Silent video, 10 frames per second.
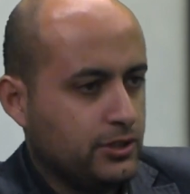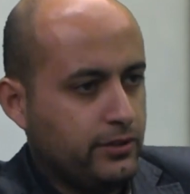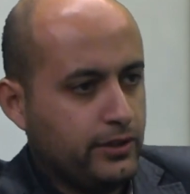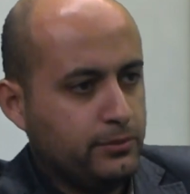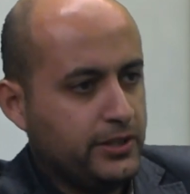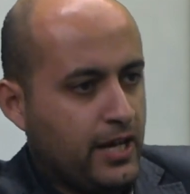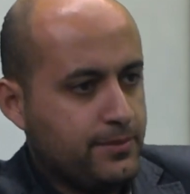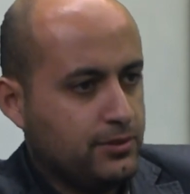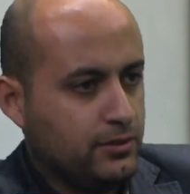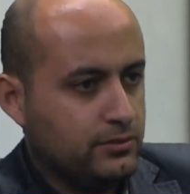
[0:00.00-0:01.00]
So mm -hmm. there'll be
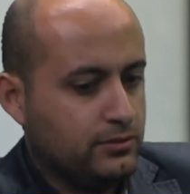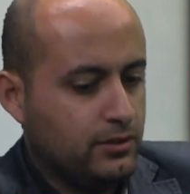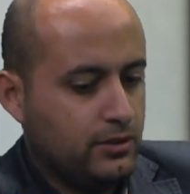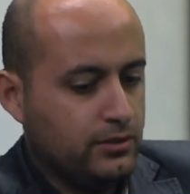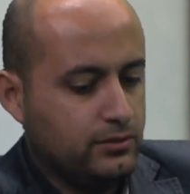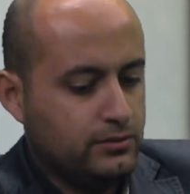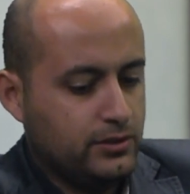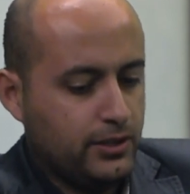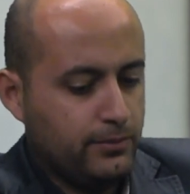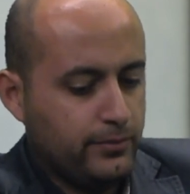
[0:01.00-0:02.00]
apps on, on
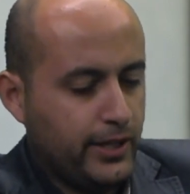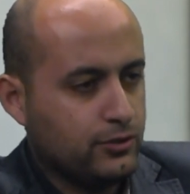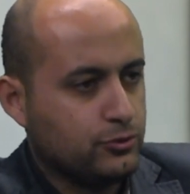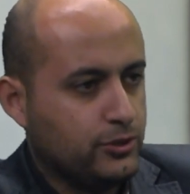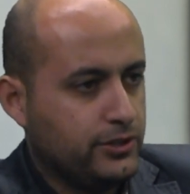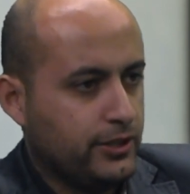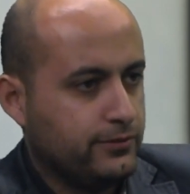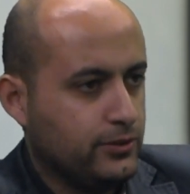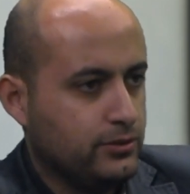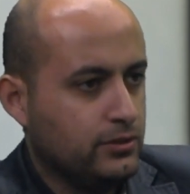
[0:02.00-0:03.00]
um, Android,
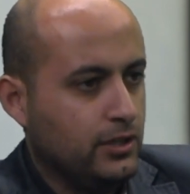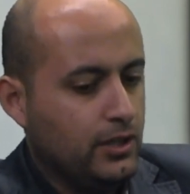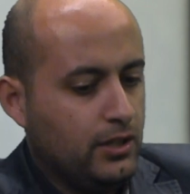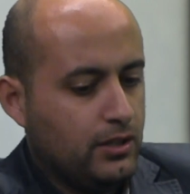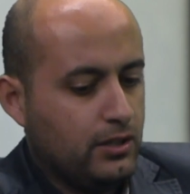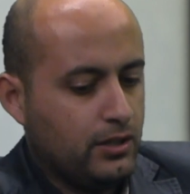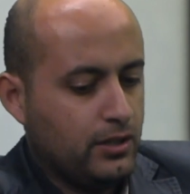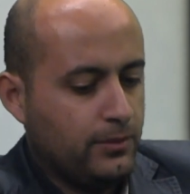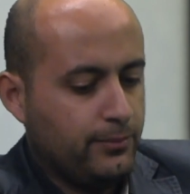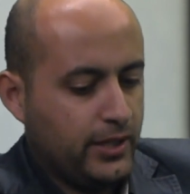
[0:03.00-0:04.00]
iPhone,
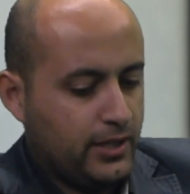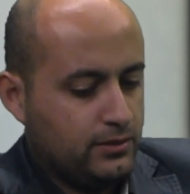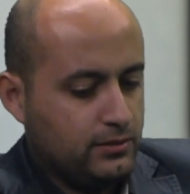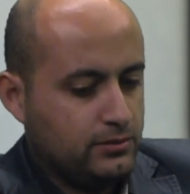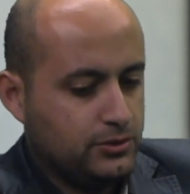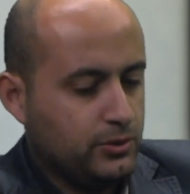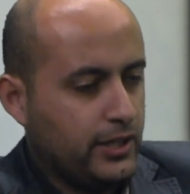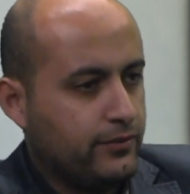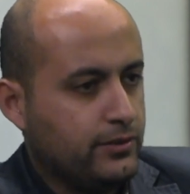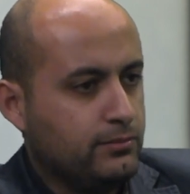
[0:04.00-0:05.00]
um, and you'll
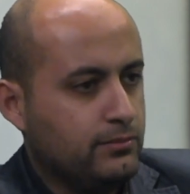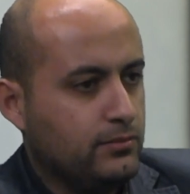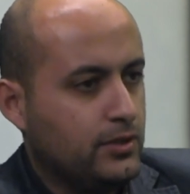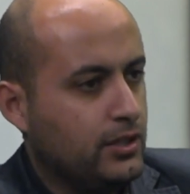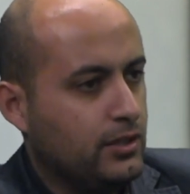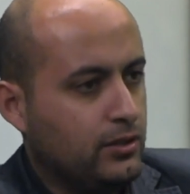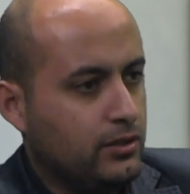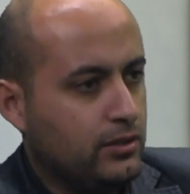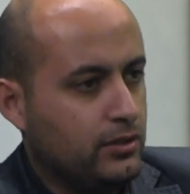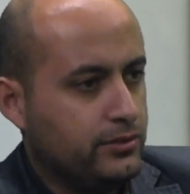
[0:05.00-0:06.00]
have them
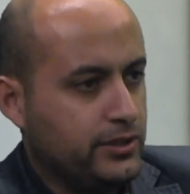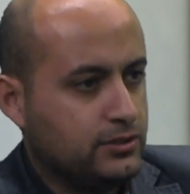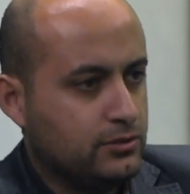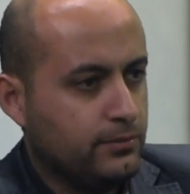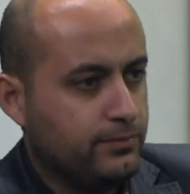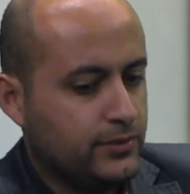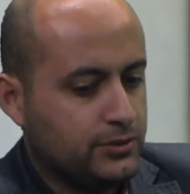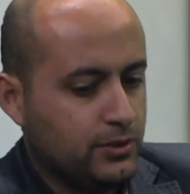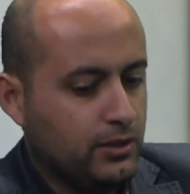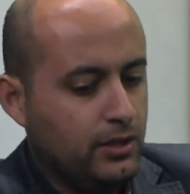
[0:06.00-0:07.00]
uh, on desktop
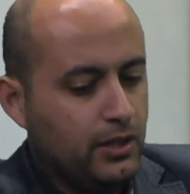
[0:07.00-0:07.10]
as well.